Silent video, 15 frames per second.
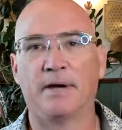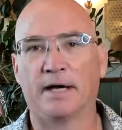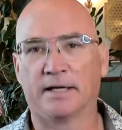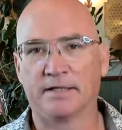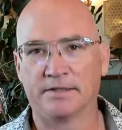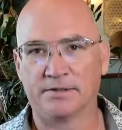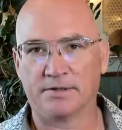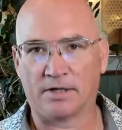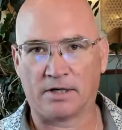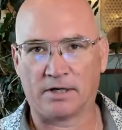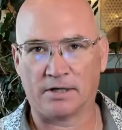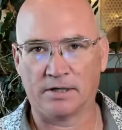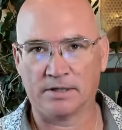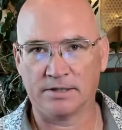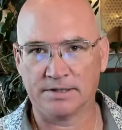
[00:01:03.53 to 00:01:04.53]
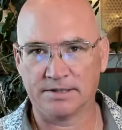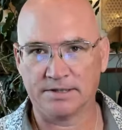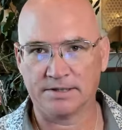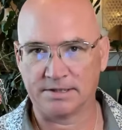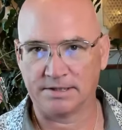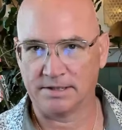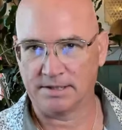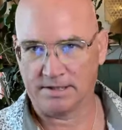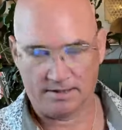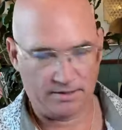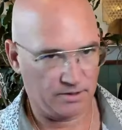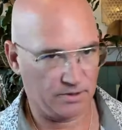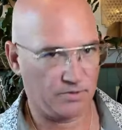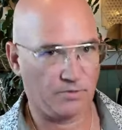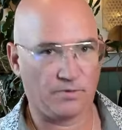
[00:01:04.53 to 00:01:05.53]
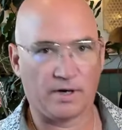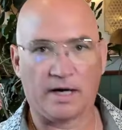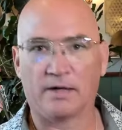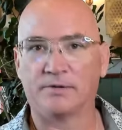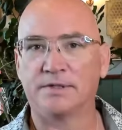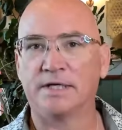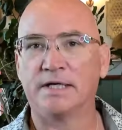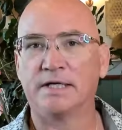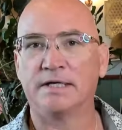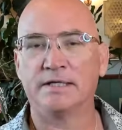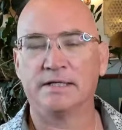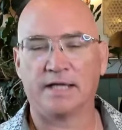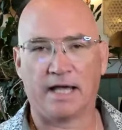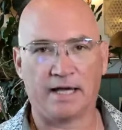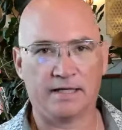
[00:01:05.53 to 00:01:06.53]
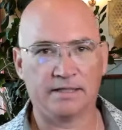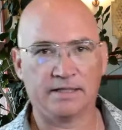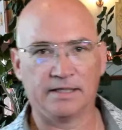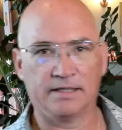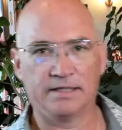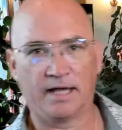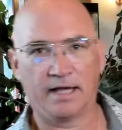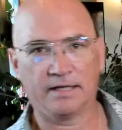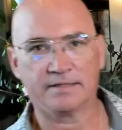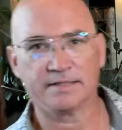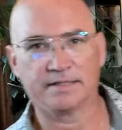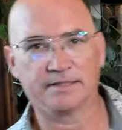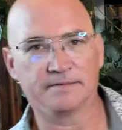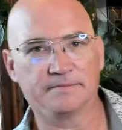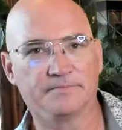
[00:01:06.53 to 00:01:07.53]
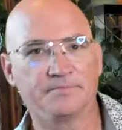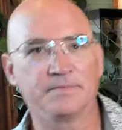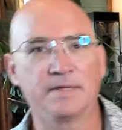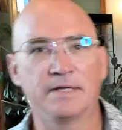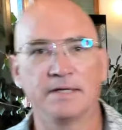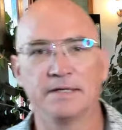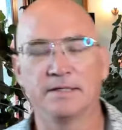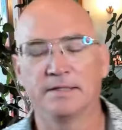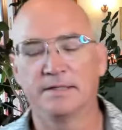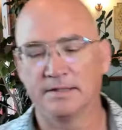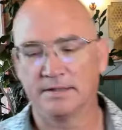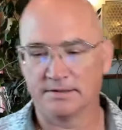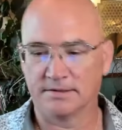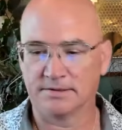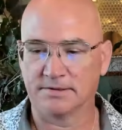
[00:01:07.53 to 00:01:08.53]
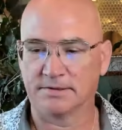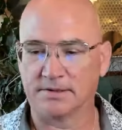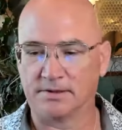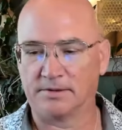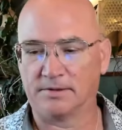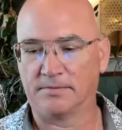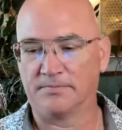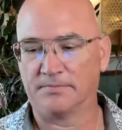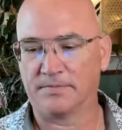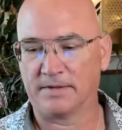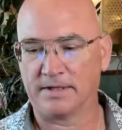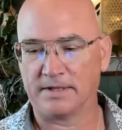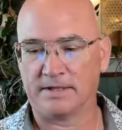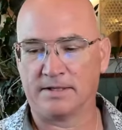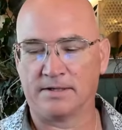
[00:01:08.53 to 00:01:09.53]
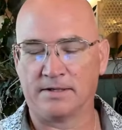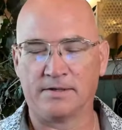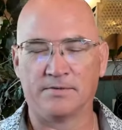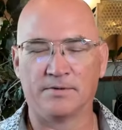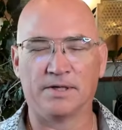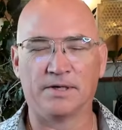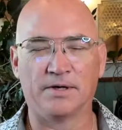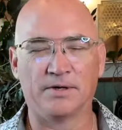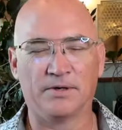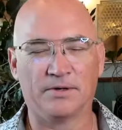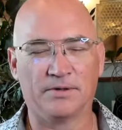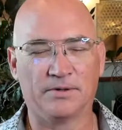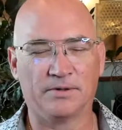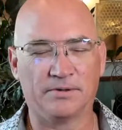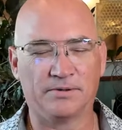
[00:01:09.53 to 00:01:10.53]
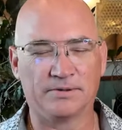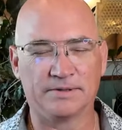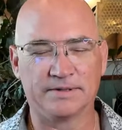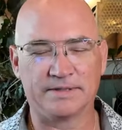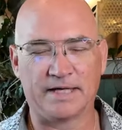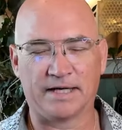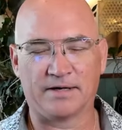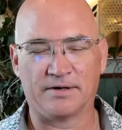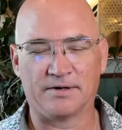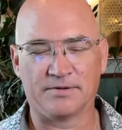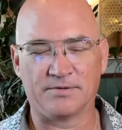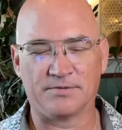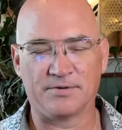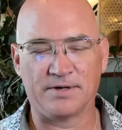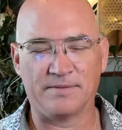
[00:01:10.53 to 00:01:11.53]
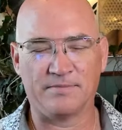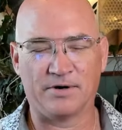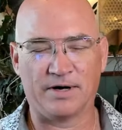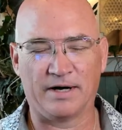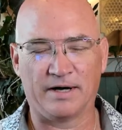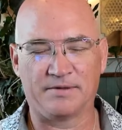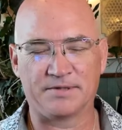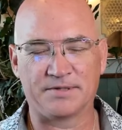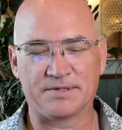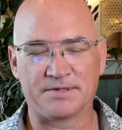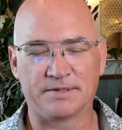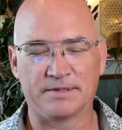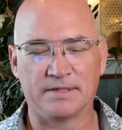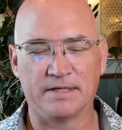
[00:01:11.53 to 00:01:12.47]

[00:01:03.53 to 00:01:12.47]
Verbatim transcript: back into the heart, grounding and connecting. So here we go. Take our three breaths.